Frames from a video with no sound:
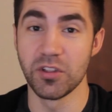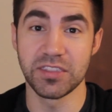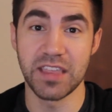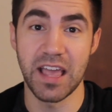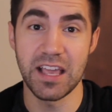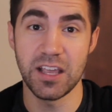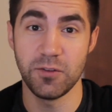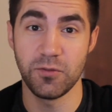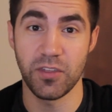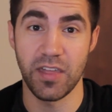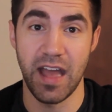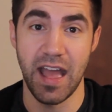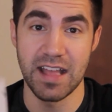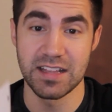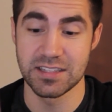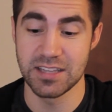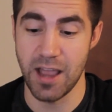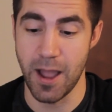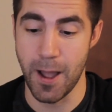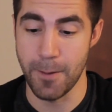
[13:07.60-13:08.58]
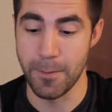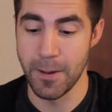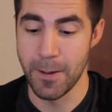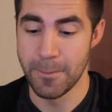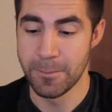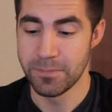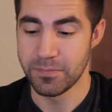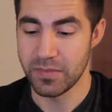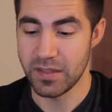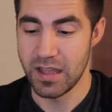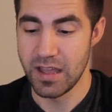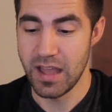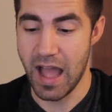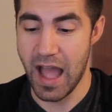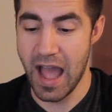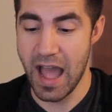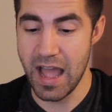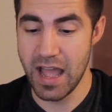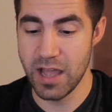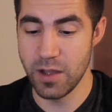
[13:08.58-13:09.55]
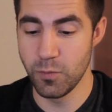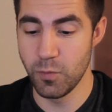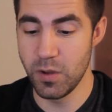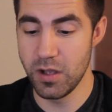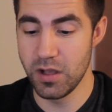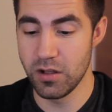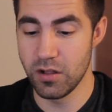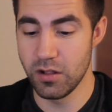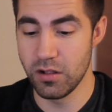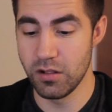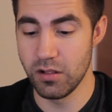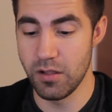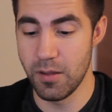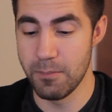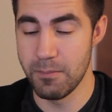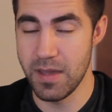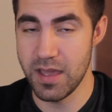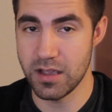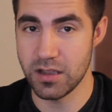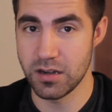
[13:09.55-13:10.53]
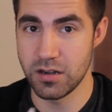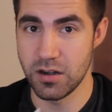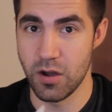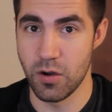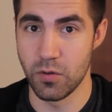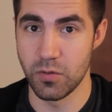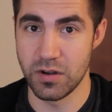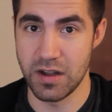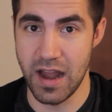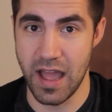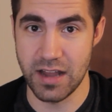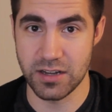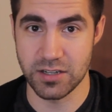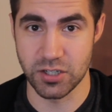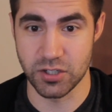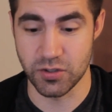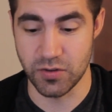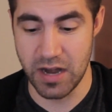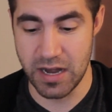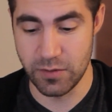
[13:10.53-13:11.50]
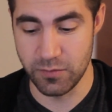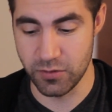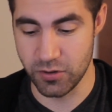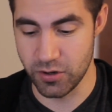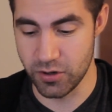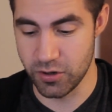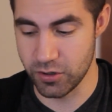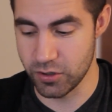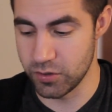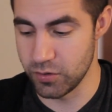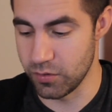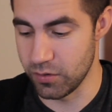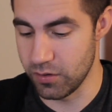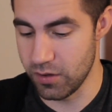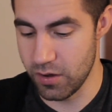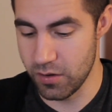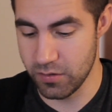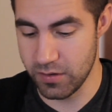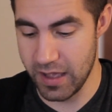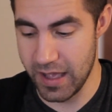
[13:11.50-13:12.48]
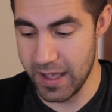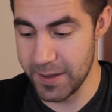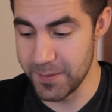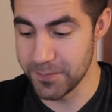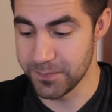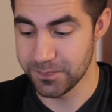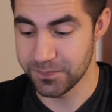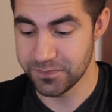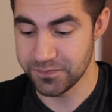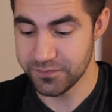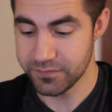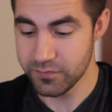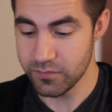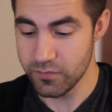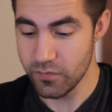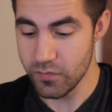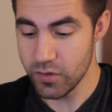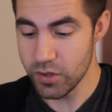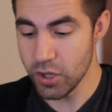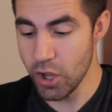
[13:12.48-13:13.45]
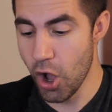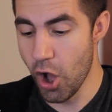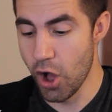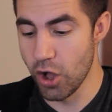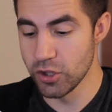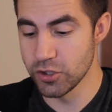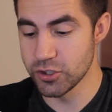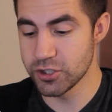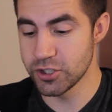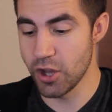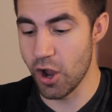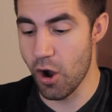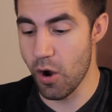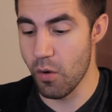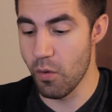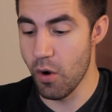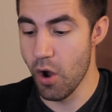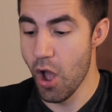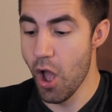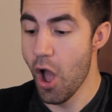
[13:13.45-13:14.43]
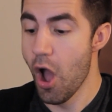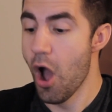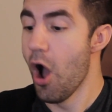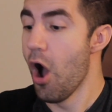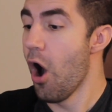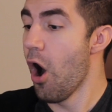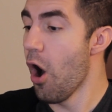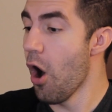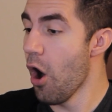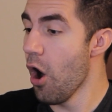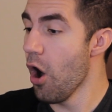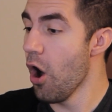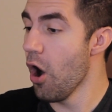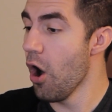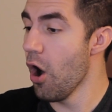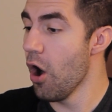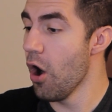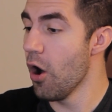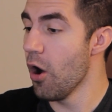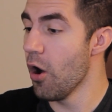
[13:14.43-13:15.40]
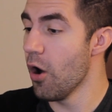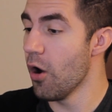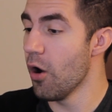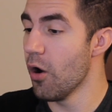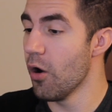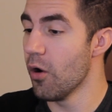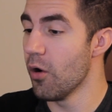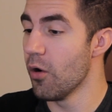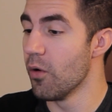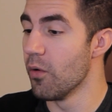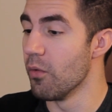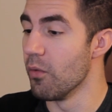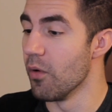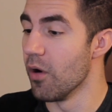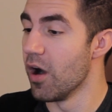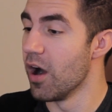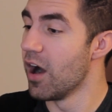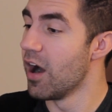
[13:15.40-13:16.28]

thank you for the heads up. I will make a note not to train with Hercule. Okay. Also, oh,